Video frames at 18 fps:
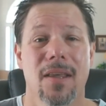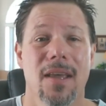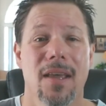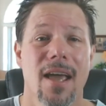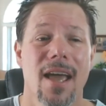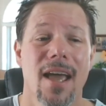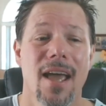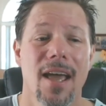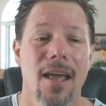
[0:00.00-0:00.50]

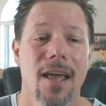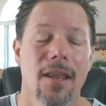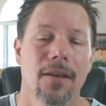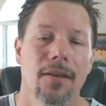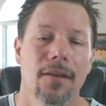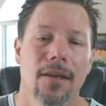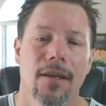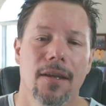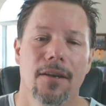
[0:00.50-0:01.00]

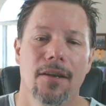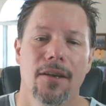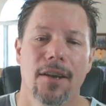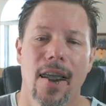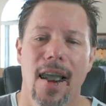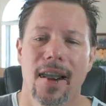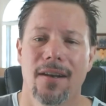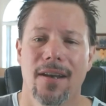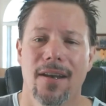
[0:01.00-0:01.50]
And in
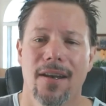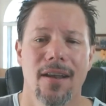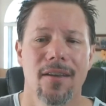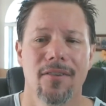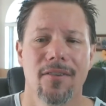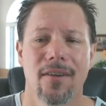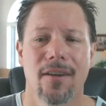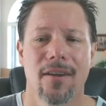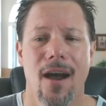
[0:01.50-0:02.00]
fact,
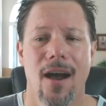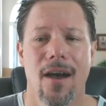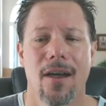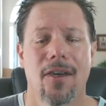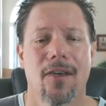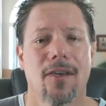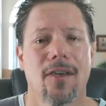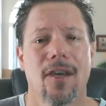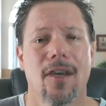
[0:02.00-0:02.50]

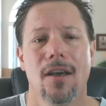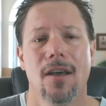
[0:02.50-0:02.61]
antipsychotics